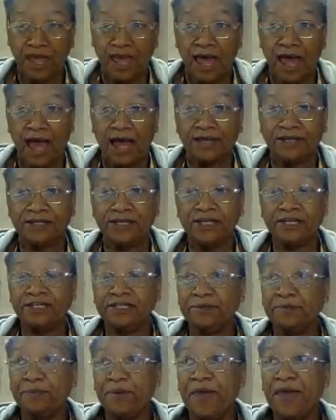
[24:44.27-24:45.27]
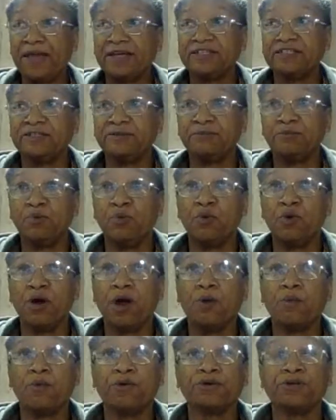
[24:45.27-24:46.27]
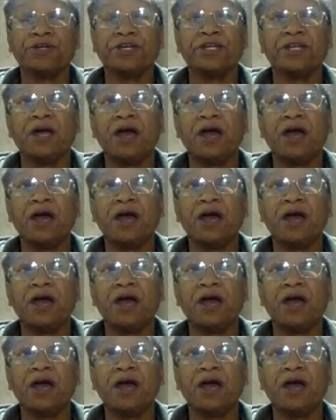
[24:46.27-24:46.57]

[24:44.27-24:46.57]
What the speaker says: I need to pack some more. I want to get